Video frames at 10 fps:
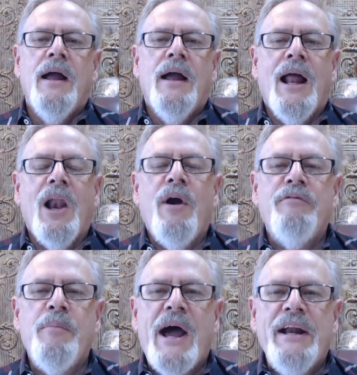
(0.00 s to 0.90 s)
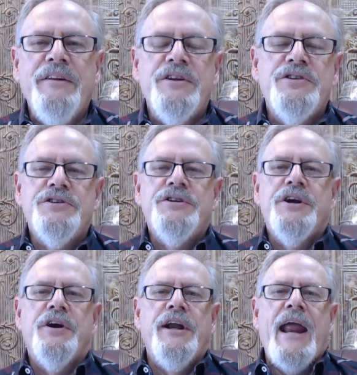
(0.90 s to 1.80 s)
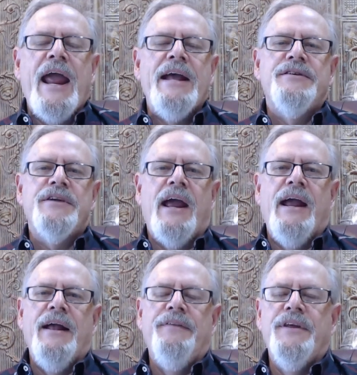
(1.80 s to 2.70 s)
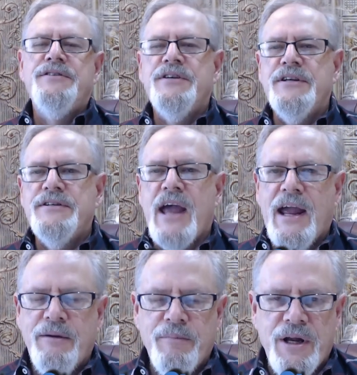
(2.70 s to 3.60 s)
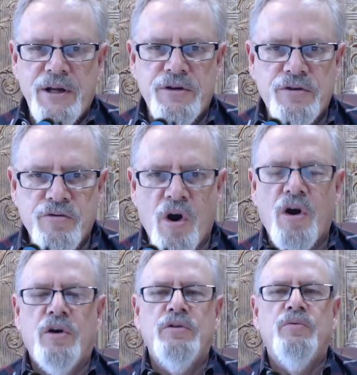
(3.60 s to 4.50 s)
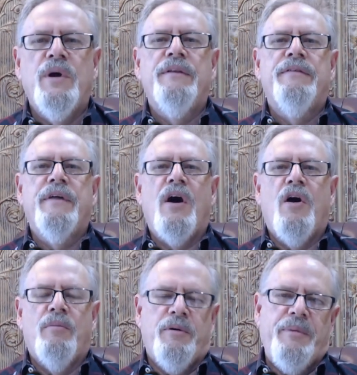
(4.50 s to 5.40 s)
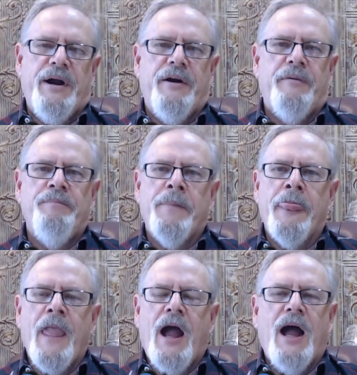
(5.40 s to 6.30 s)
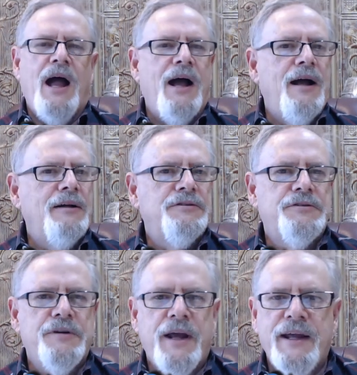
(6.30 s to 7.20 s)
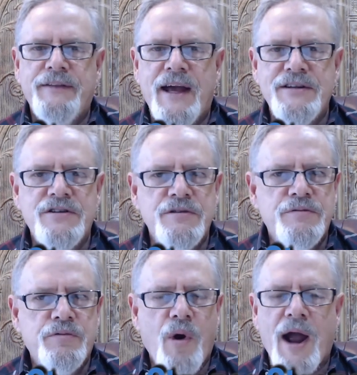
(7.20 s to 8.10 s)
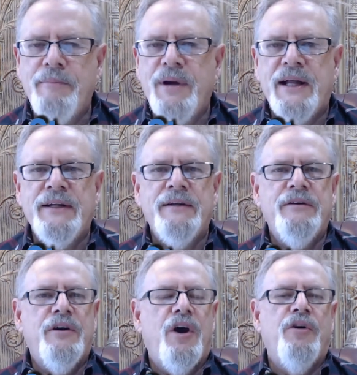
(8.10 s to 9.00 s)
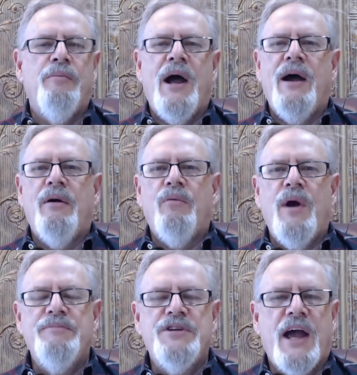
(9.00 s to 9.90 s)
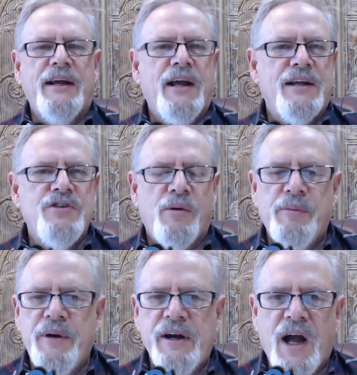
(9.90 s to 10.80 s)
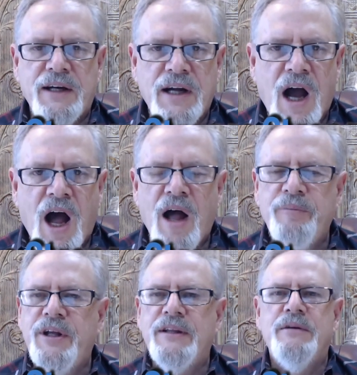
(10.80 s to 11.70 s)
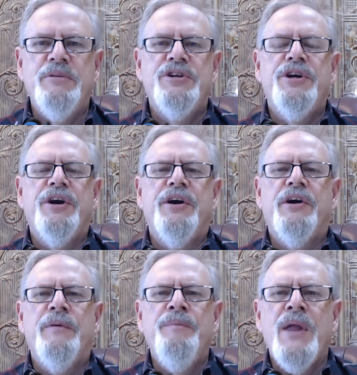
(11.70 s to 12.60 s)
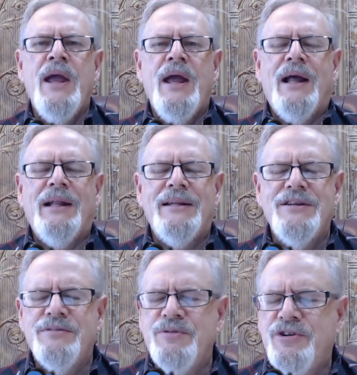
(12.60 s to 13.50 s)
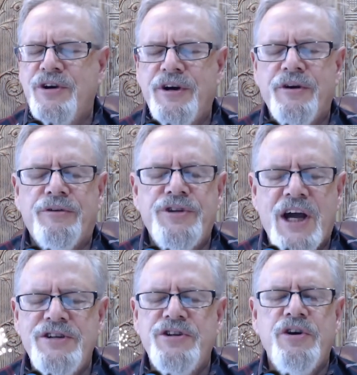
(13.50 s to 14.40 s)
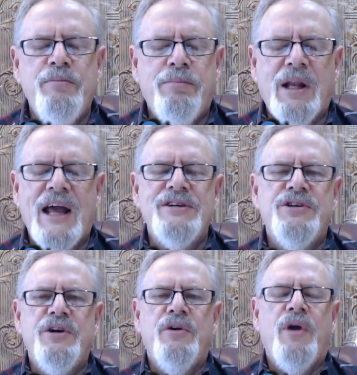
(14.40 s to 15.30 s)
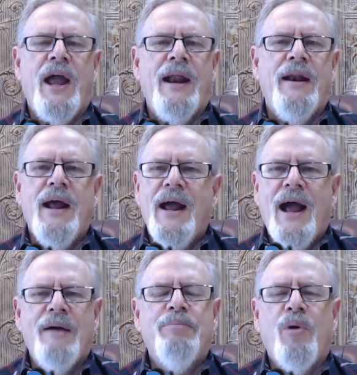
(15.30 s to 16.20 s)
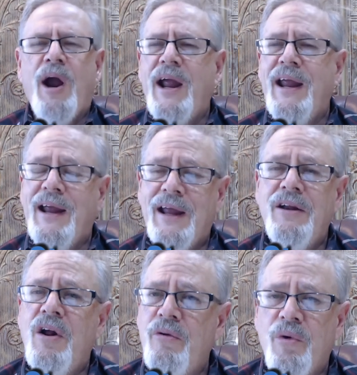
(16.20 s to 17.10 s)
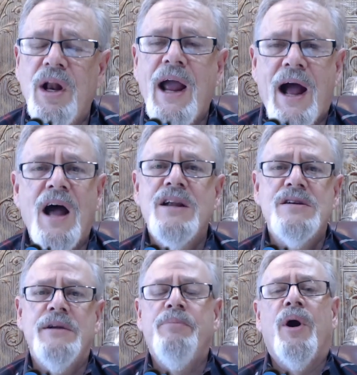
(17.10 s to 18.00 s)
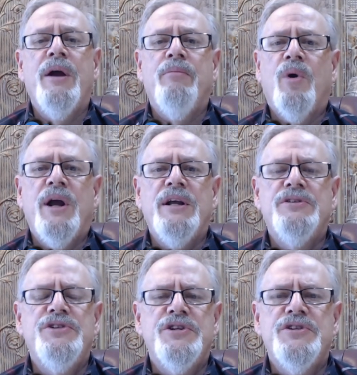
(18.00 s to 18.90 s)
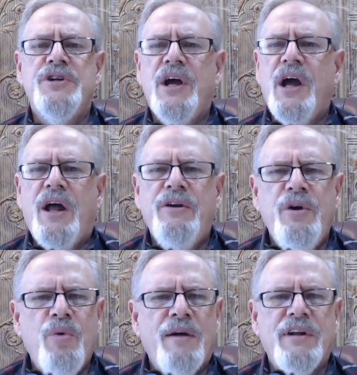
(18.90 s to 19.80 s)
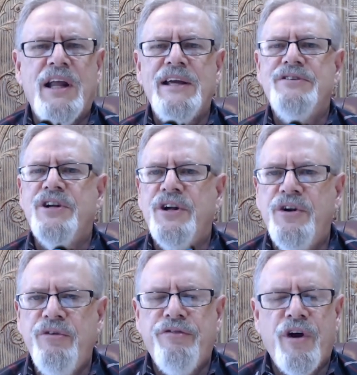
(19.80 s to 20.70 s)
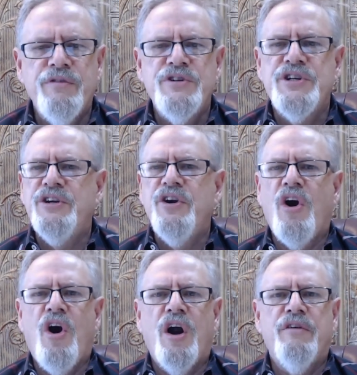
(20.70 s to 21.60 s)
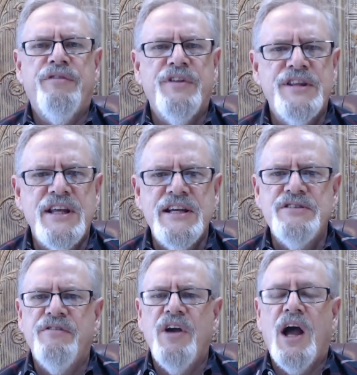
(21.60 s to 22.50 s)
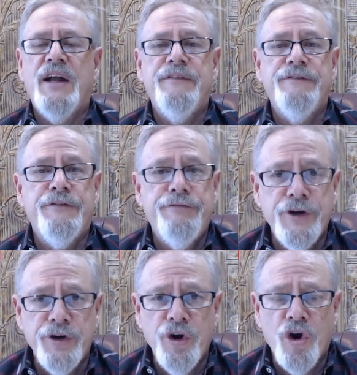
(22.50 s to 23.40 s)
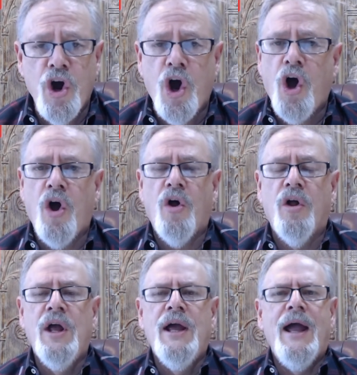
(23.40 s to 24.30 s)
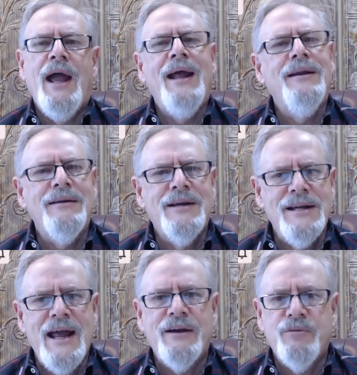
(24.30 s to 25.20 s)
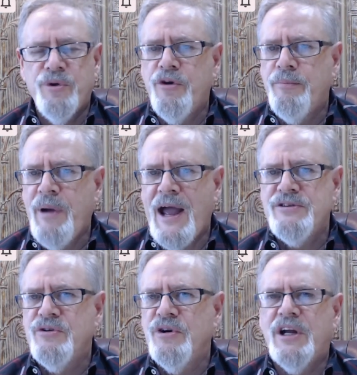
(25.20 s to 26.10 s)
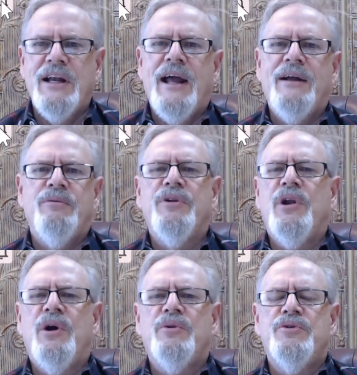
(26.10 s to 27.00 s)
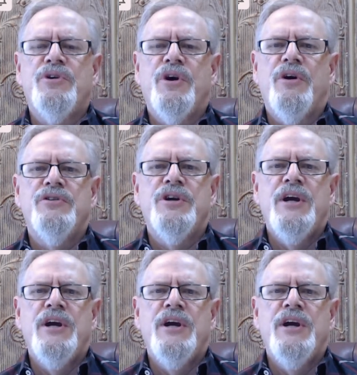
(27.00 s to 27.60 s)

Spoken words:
Hello, everybody. This is Terry Nance, and this is 8 Minutes Strong with the Armor Bearer. Hit that subscribe button. Go to my website, godsarmorbearer.com. Get the material. Let this material touch you, bless you. And I pray, and you know, really, I honestly pray it brings just a new revelation, a new fervency in your heart for the things of God to fulfill your call and connect with your pastor and connect with the local church.